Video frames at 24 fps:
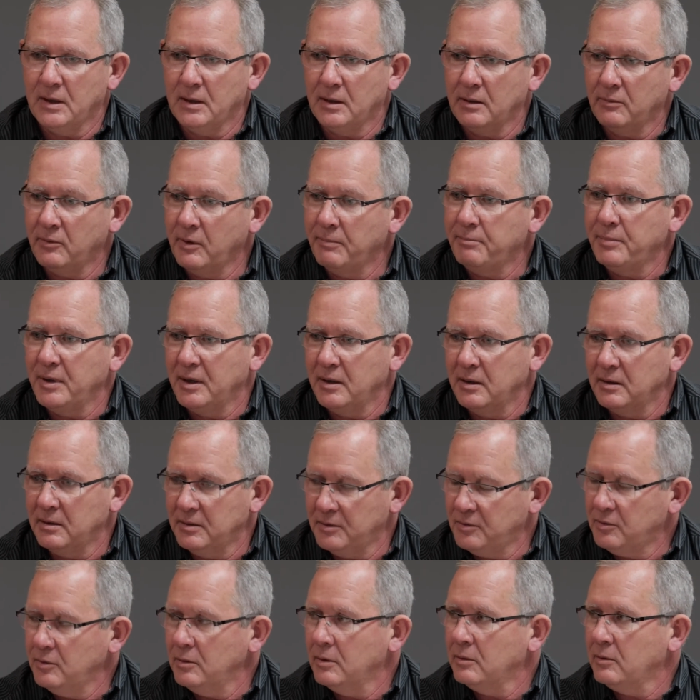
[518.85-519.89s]
repaired
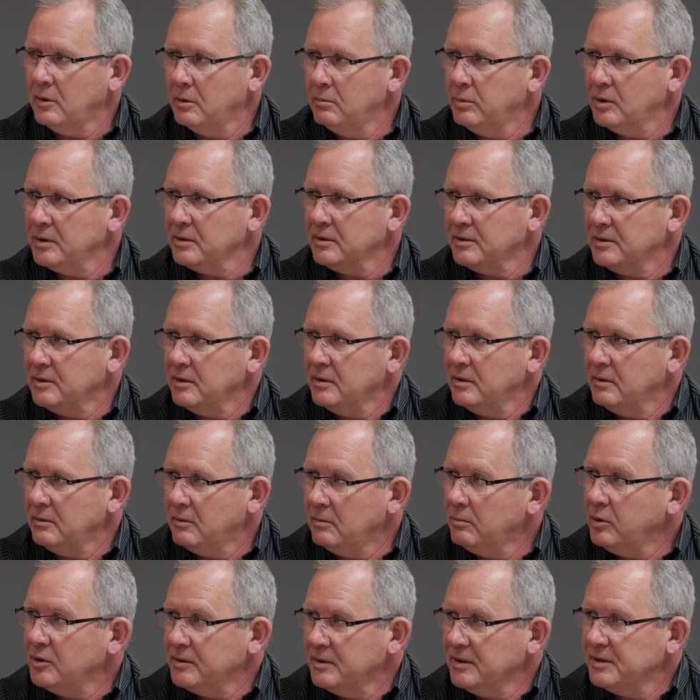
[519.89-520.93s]
through a robot, the
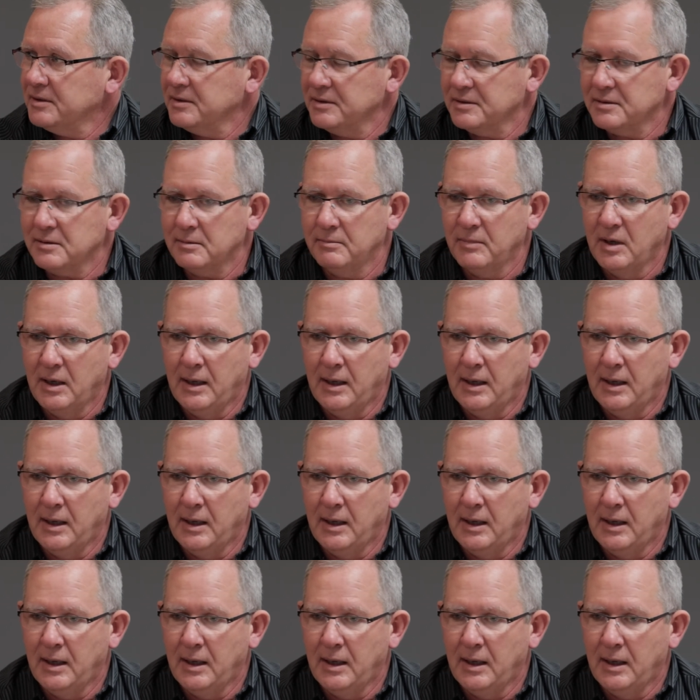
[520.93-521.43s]
robotic system.